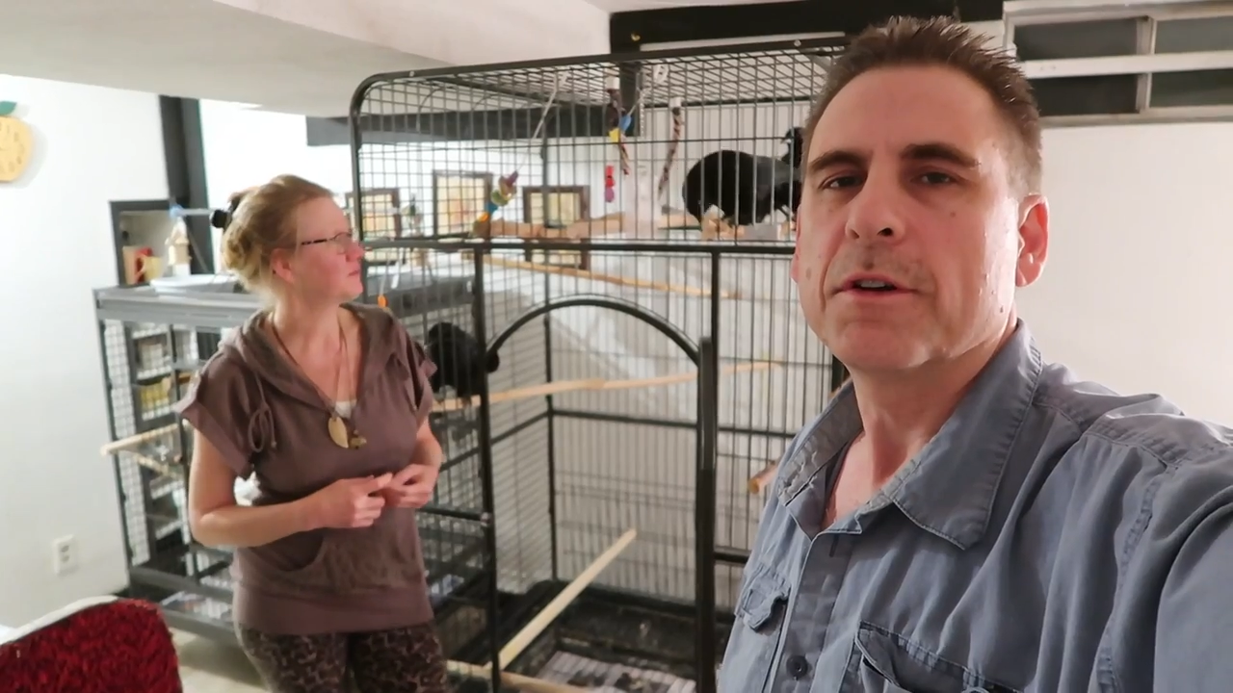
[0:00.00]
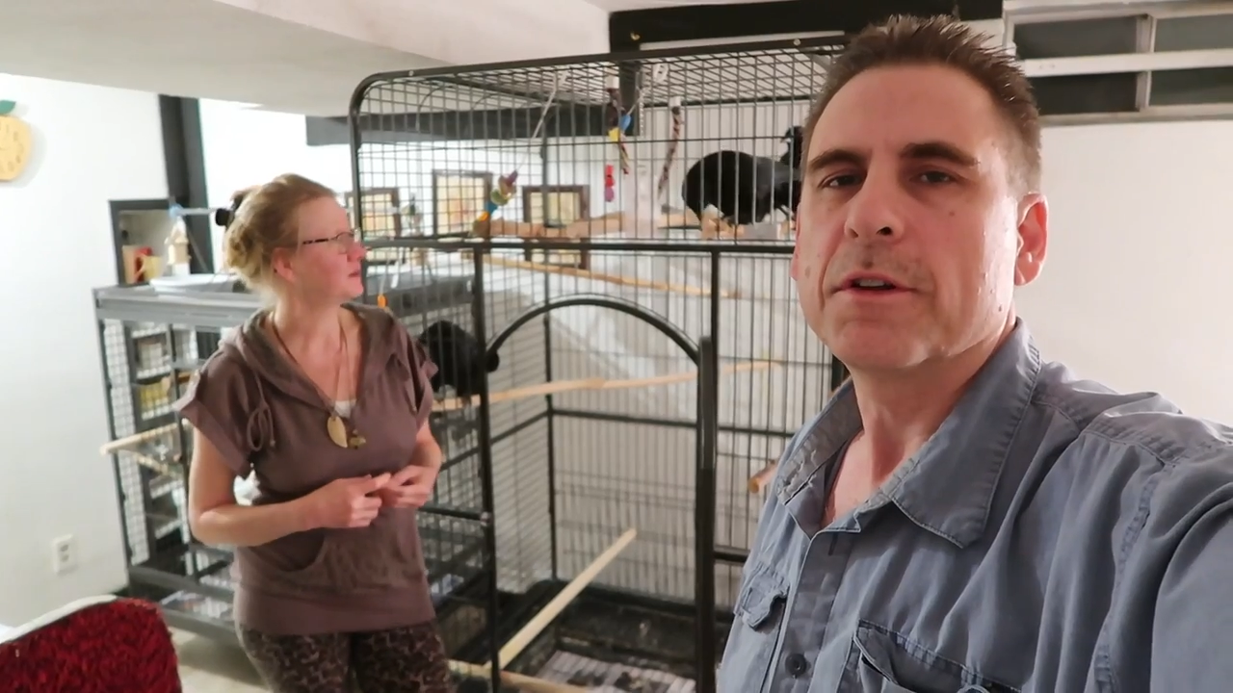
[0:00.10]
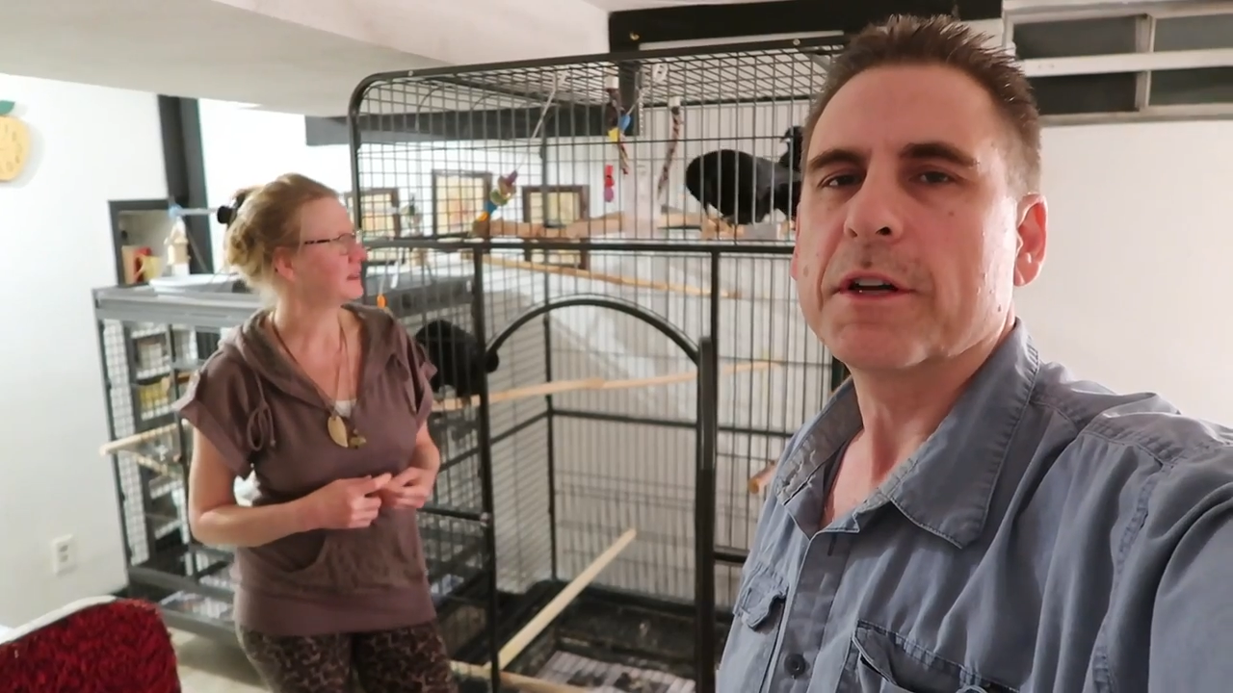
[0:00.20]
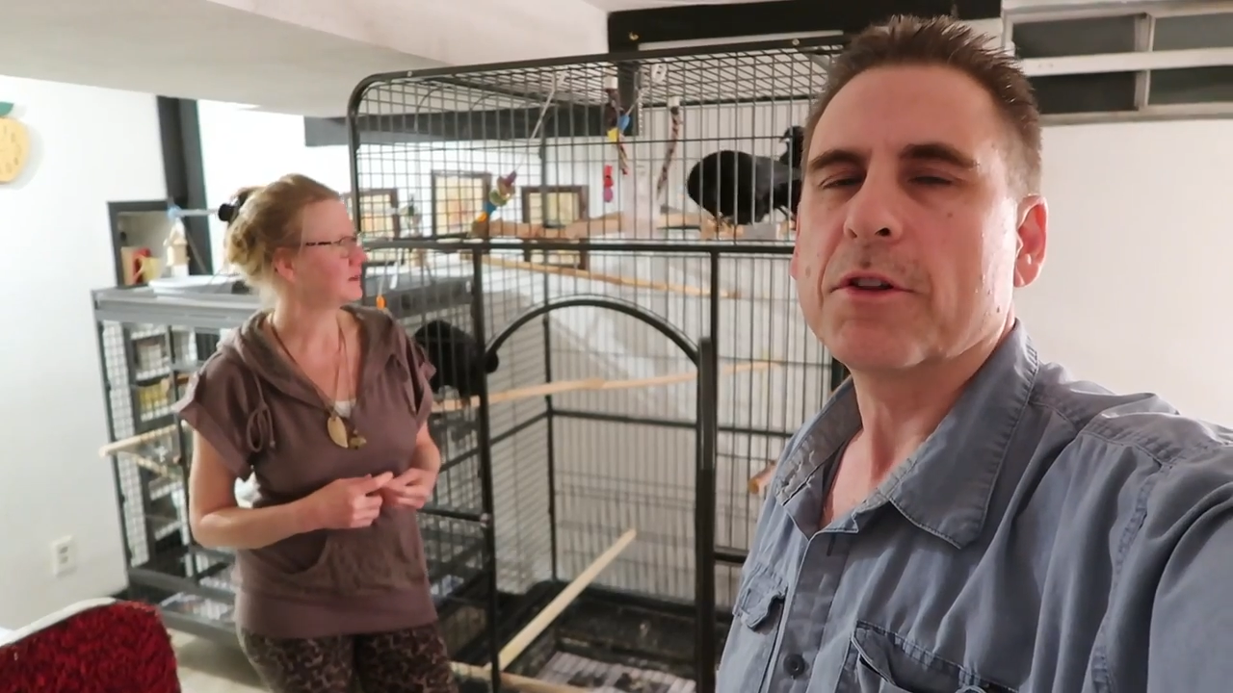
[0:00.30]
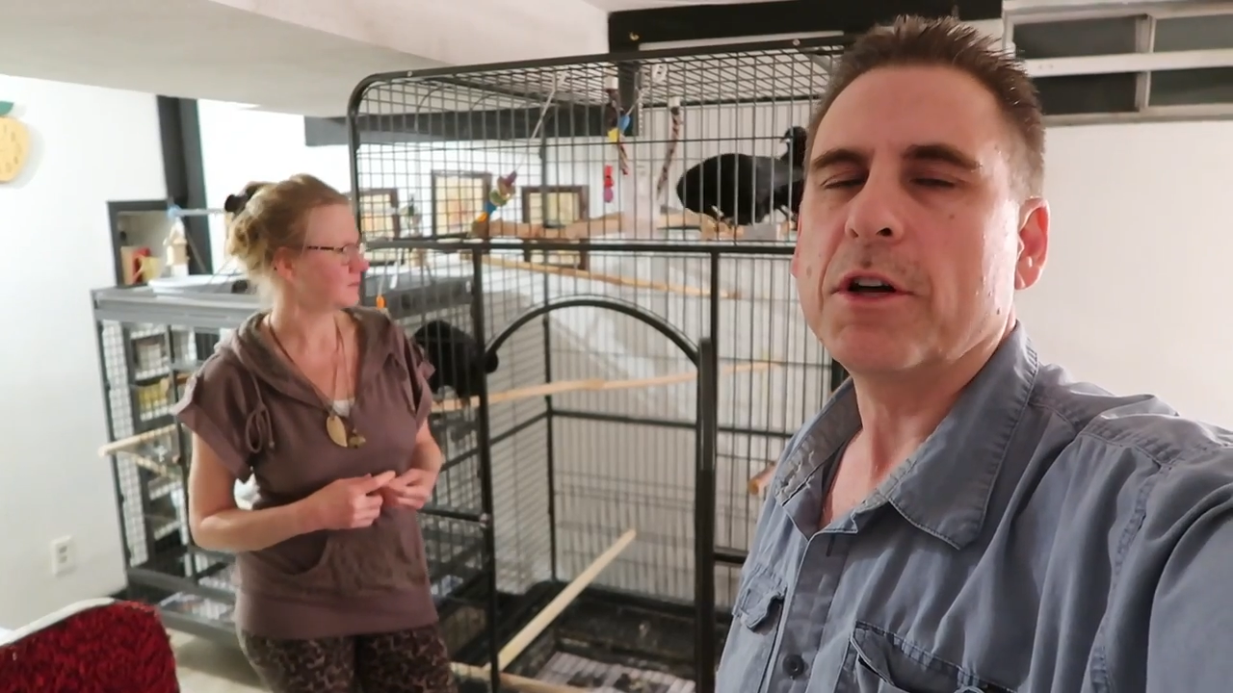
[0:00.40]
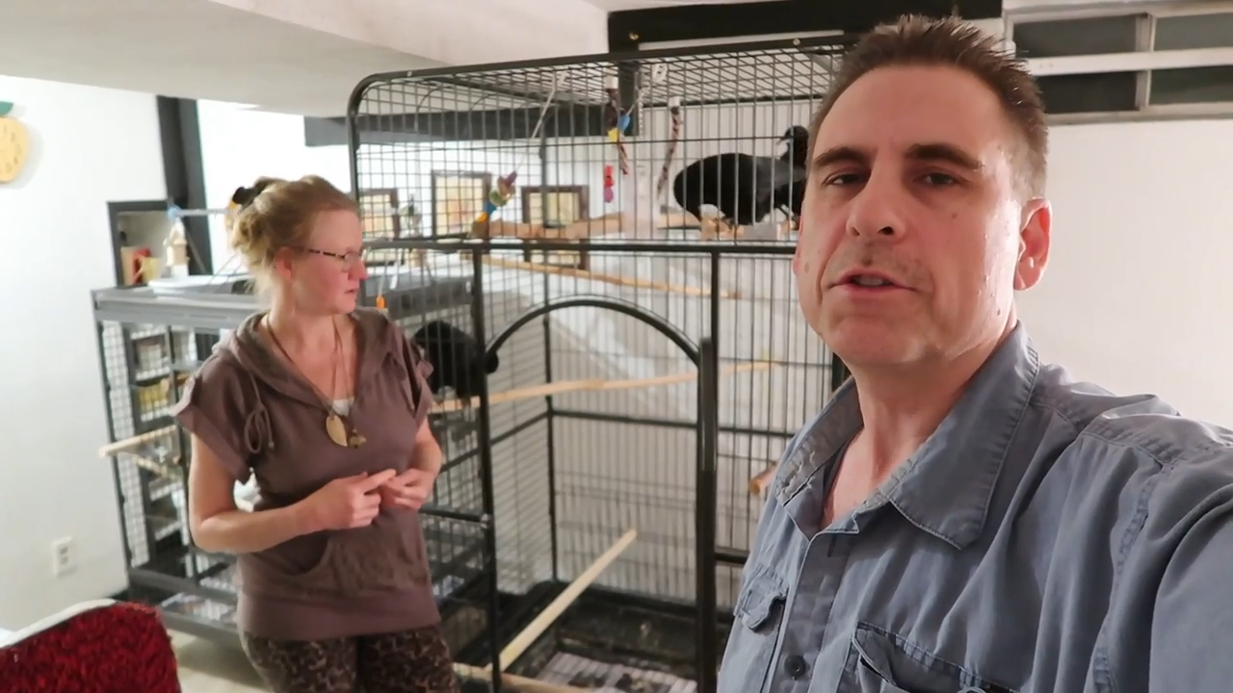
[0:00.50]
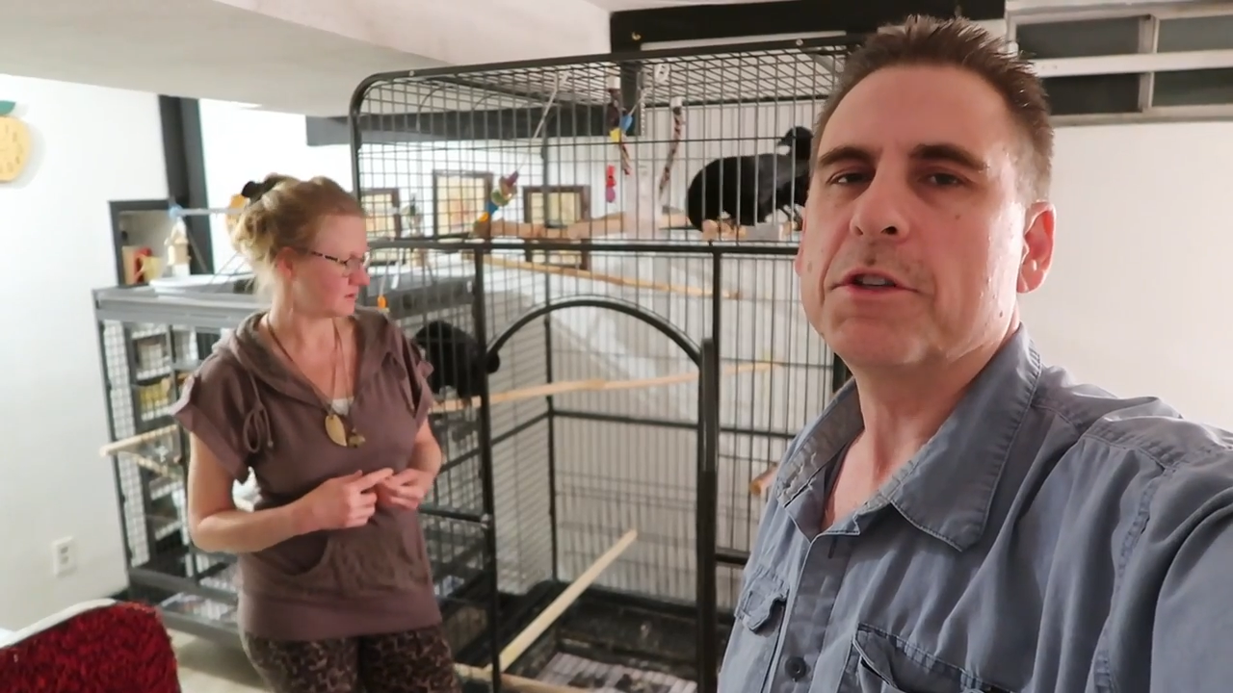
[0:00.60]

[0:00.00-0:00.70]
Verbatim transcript: Like lots of